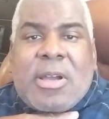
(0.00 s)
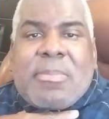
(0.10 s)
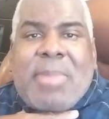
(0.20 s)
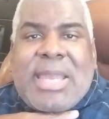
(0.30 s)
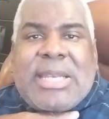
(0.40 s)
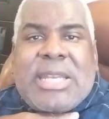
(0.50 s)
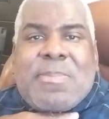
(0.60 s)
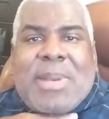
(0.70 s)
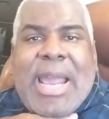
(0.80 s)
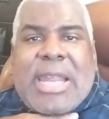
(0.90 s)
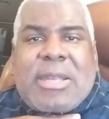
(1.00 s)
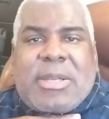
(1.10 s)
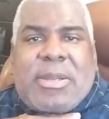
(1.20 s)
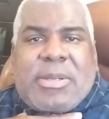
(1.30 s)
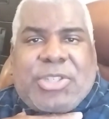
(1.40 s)
mainly black
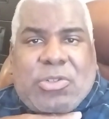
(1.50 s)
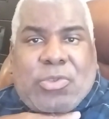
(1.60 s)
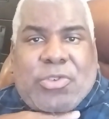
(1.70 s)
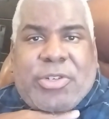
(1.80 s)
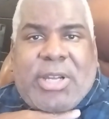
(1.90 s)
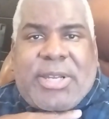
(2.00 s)
children,